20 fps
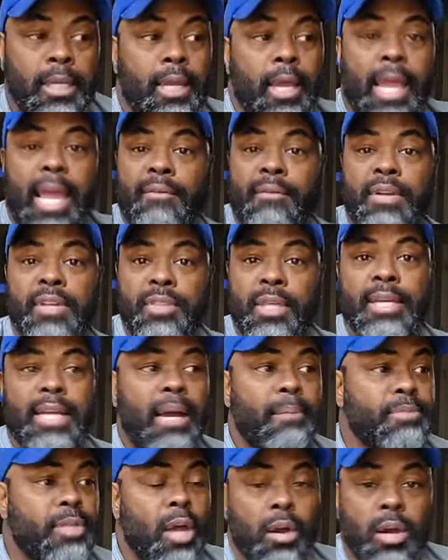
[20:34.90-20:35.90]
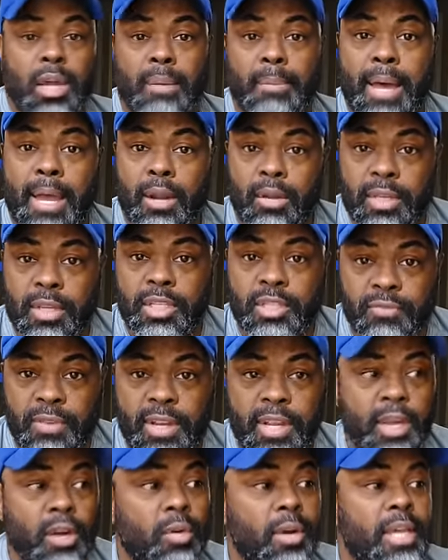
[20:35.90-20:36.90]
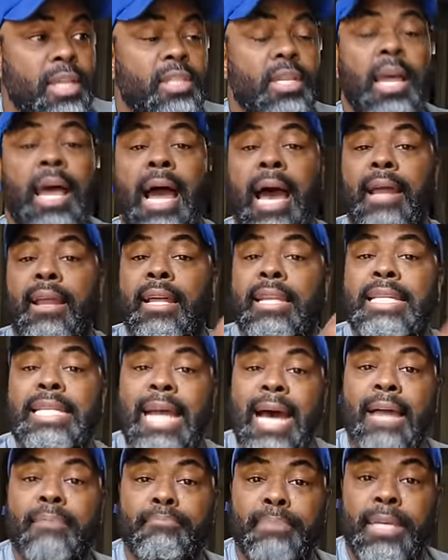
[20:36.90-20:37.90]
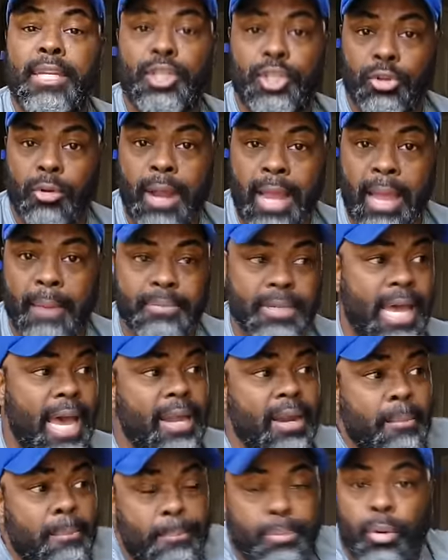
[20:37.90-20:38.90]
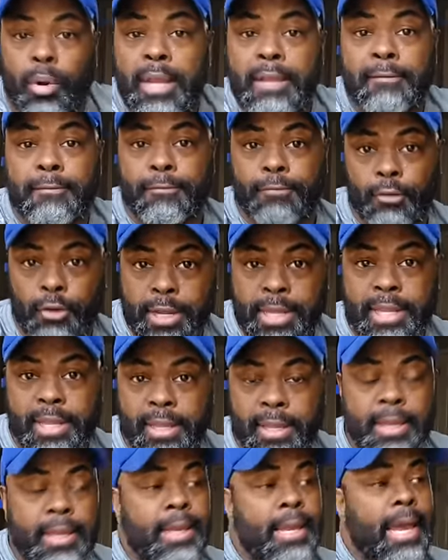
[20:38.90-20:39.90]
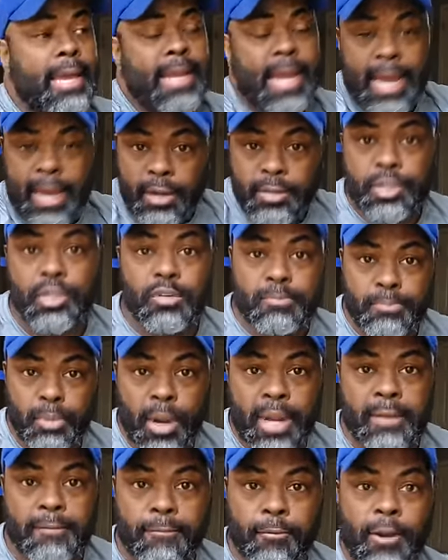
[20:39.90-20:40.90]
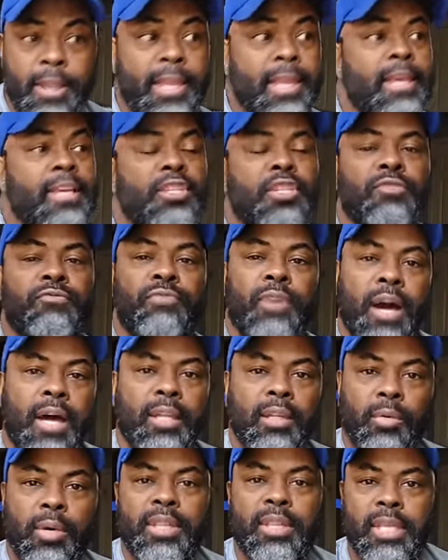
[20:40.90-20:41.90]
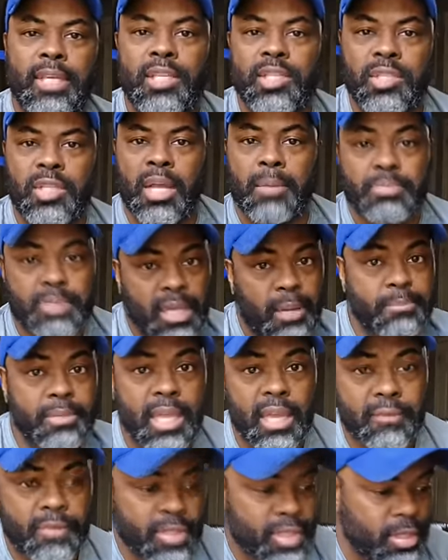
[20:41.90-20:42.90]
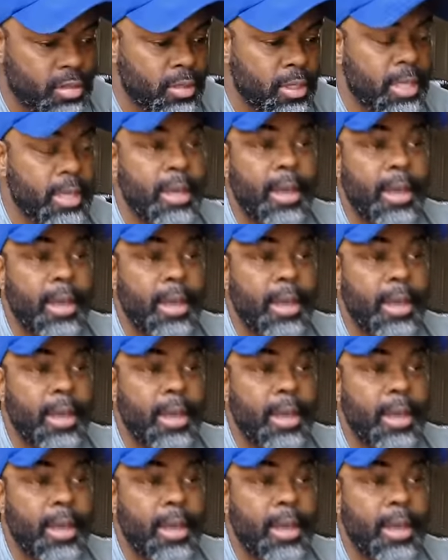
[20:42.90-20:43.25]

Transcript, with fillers: Everything I'm talking about on this video is how to not be trapped, how to break free. And how you break free is following these steps I'm giving you